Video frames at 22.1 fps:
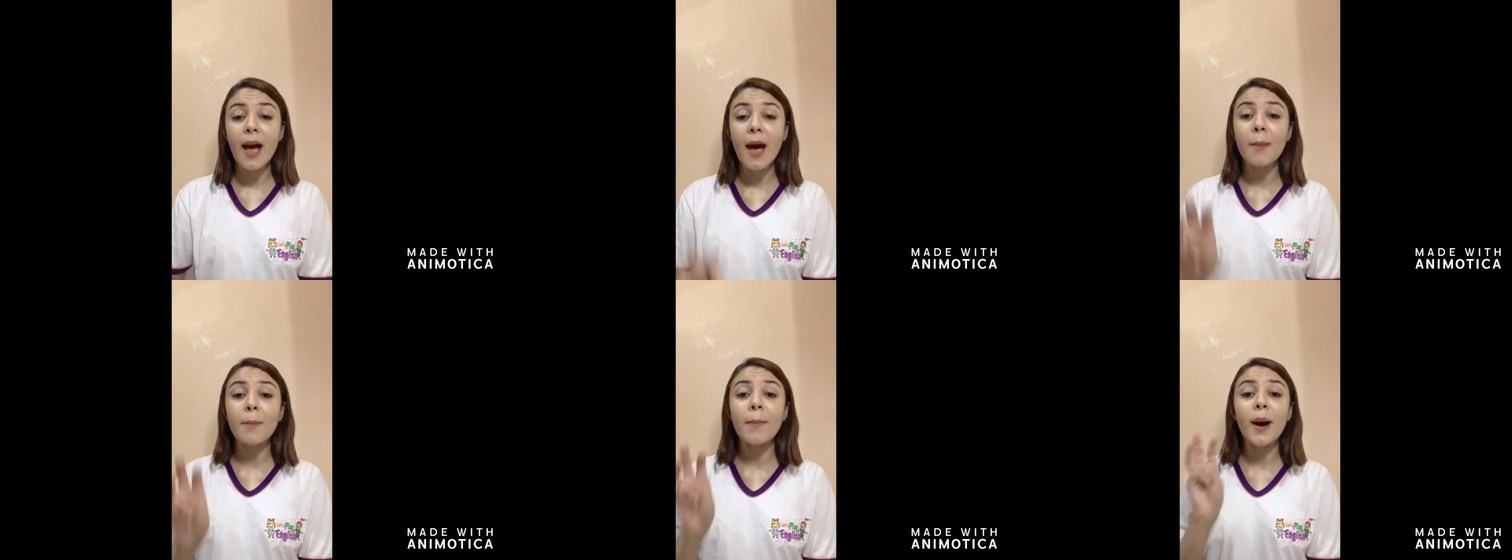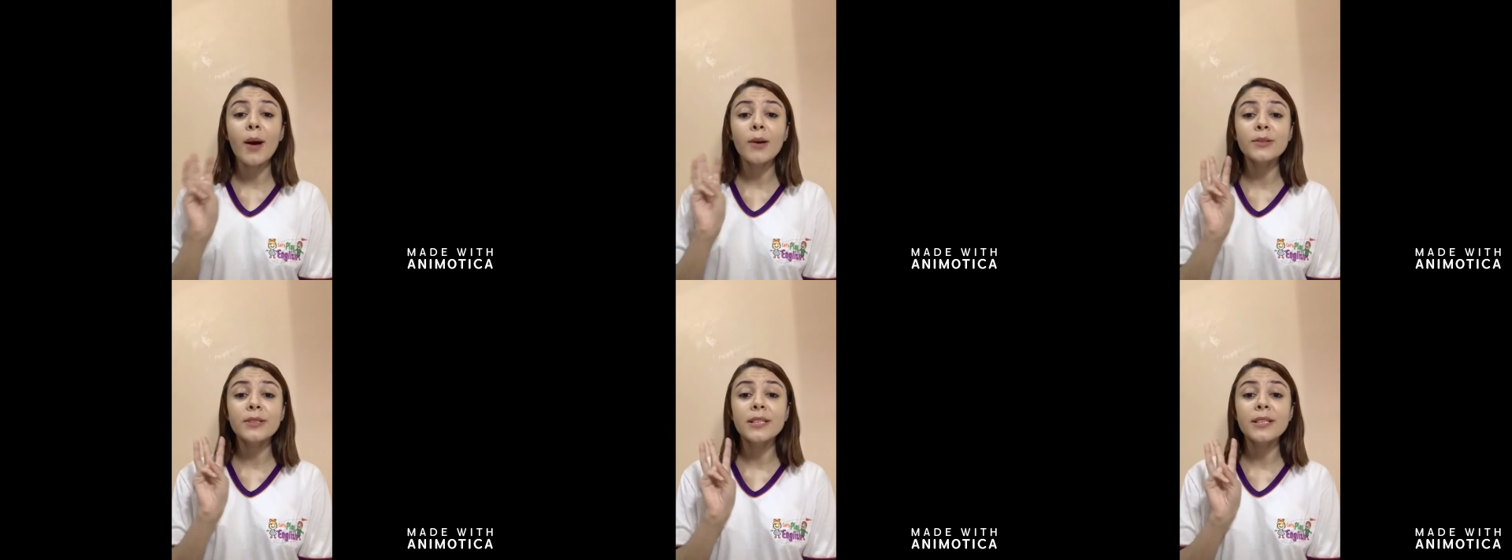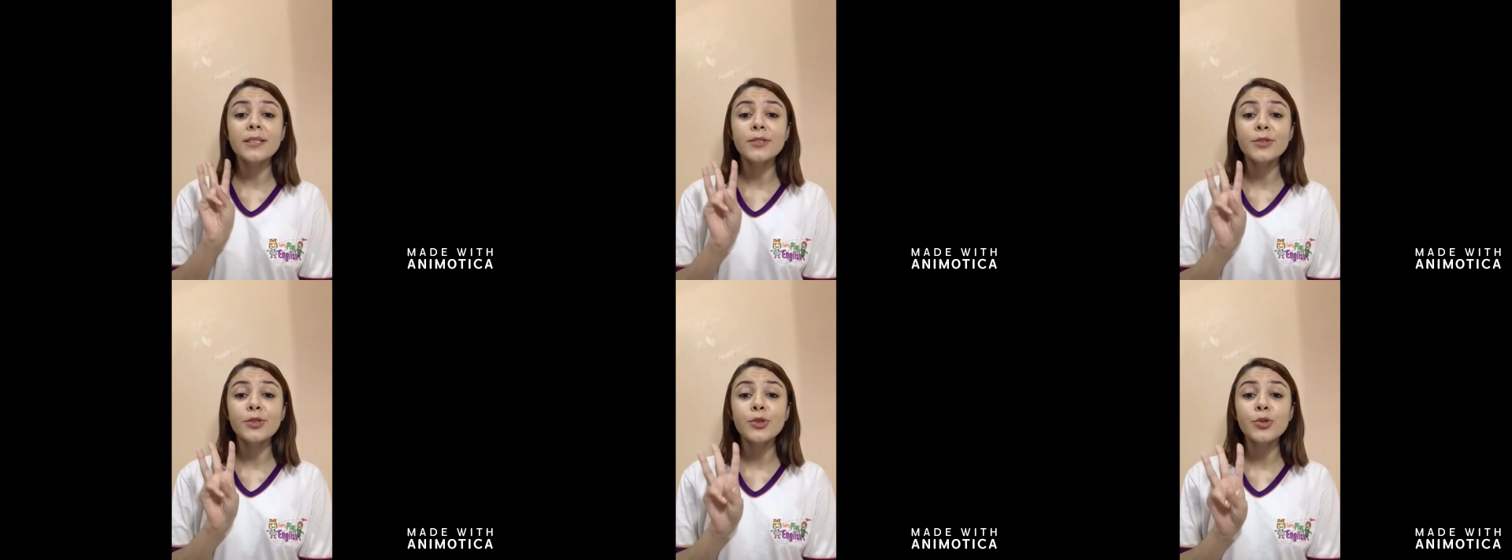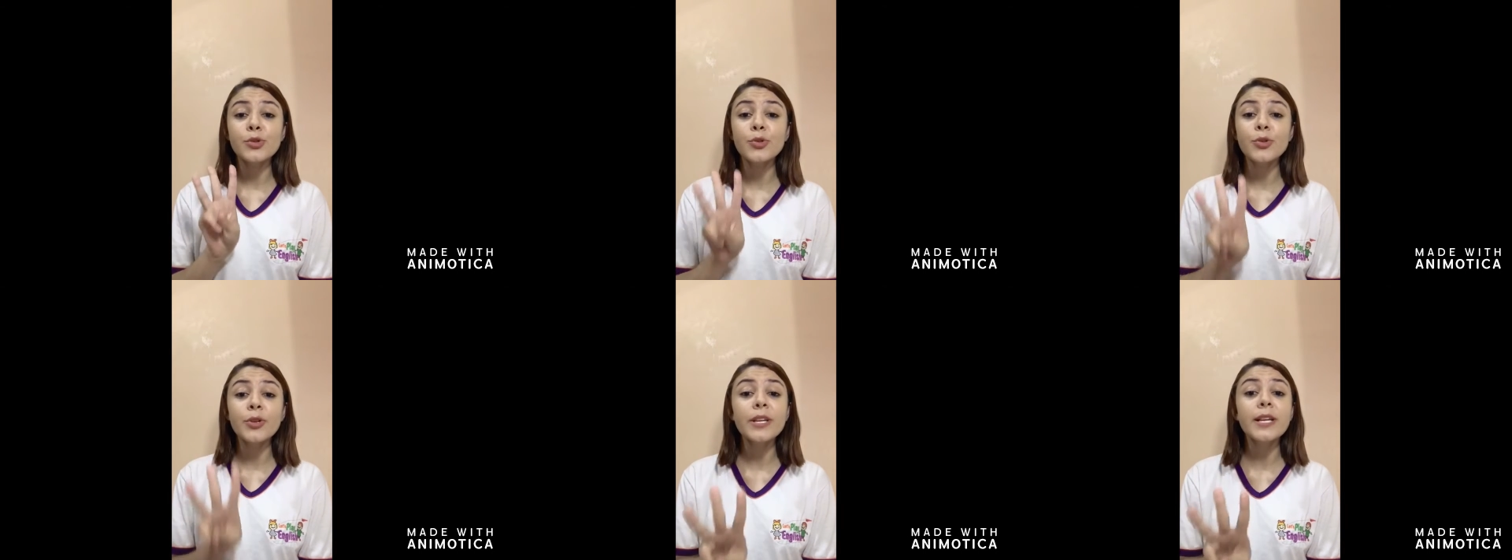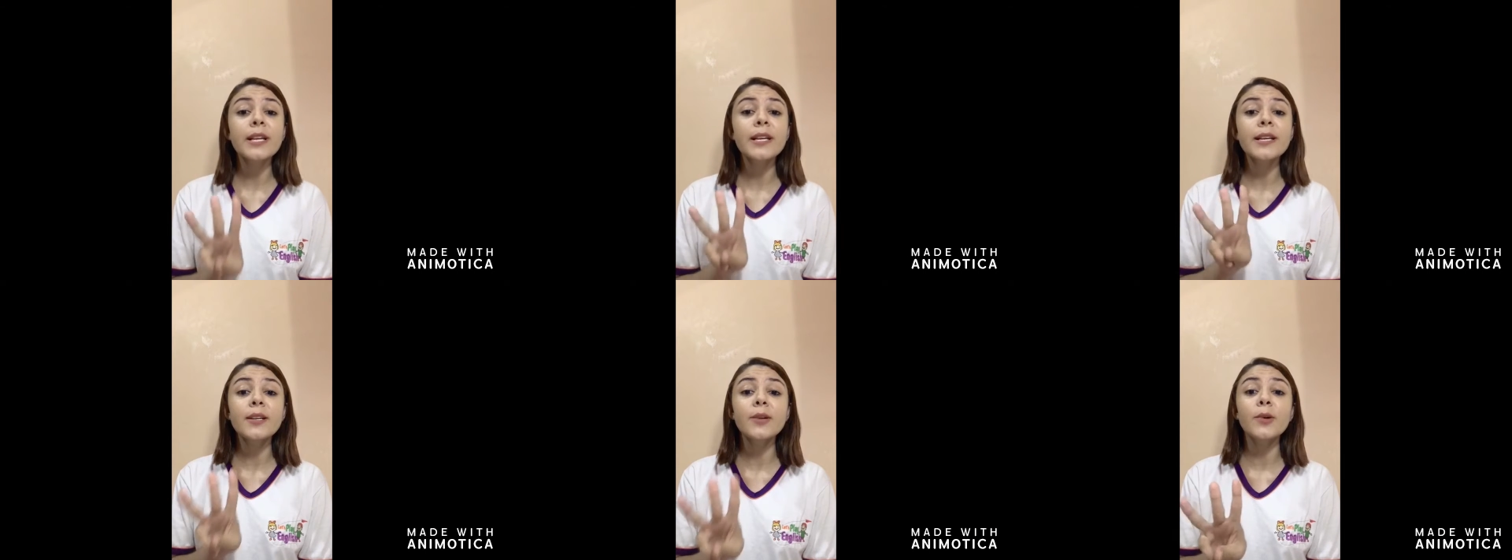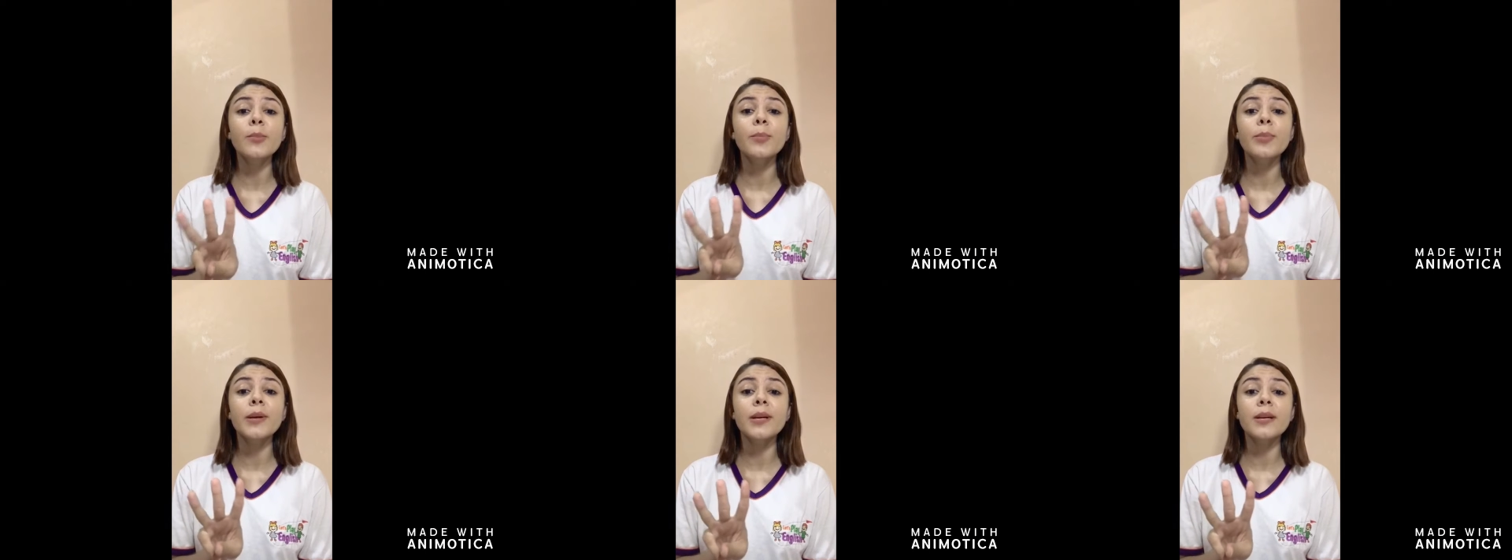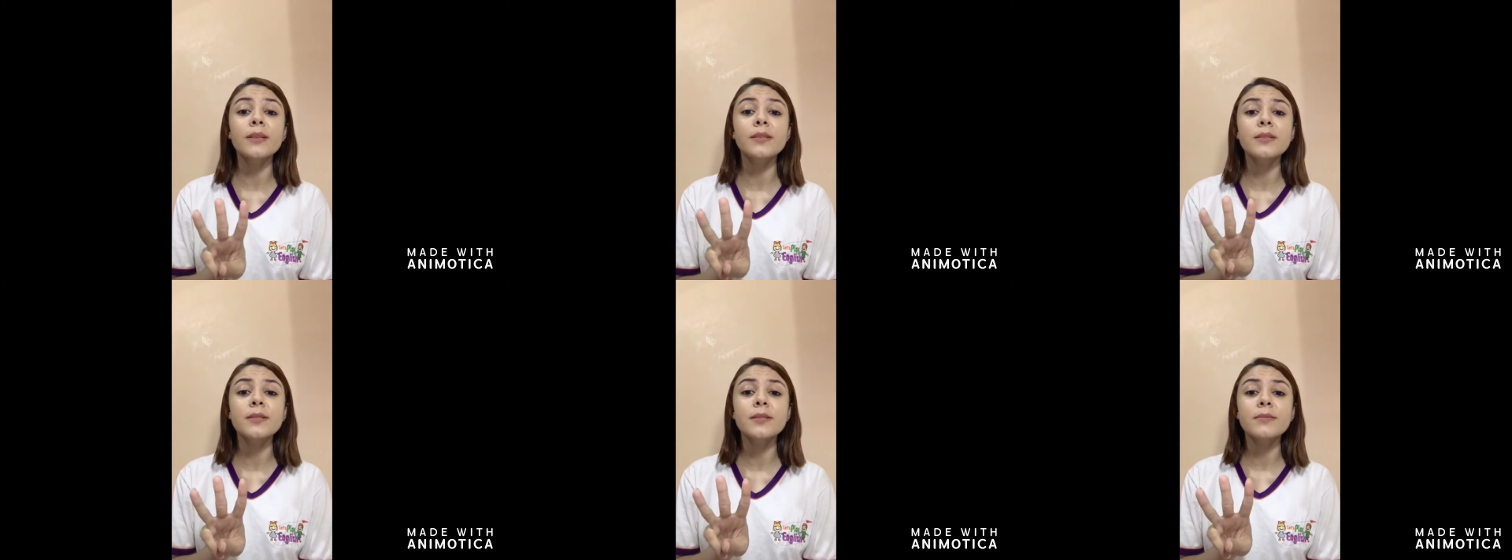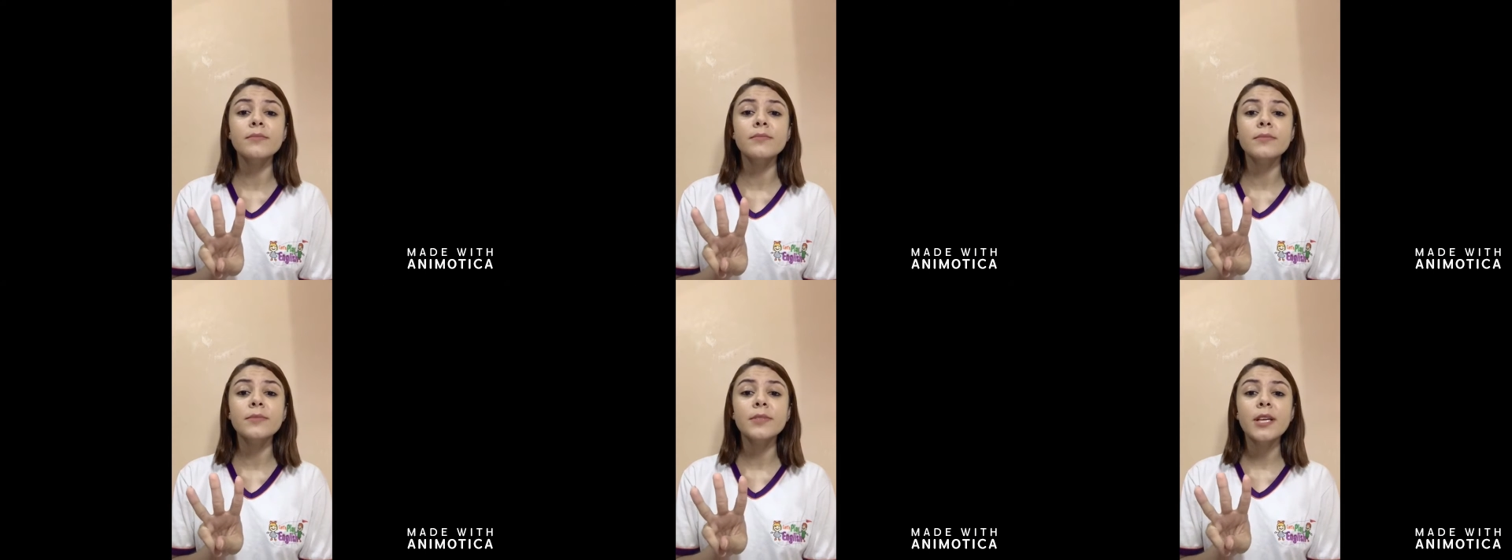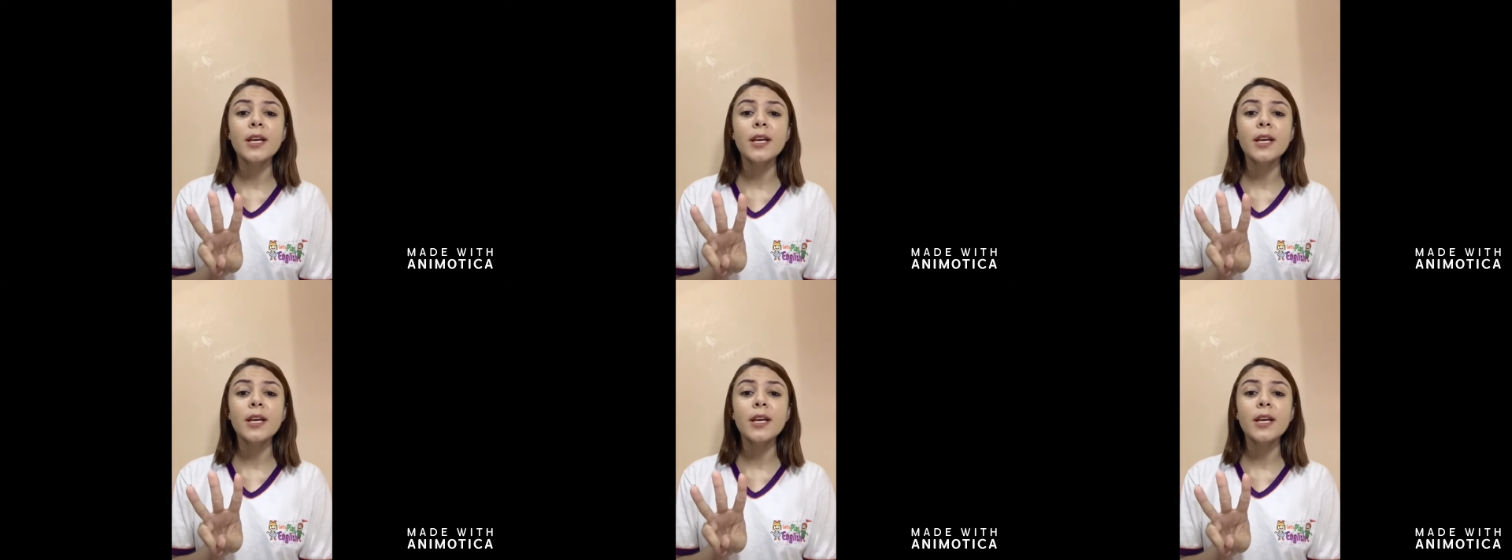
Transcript: about the three little pigs.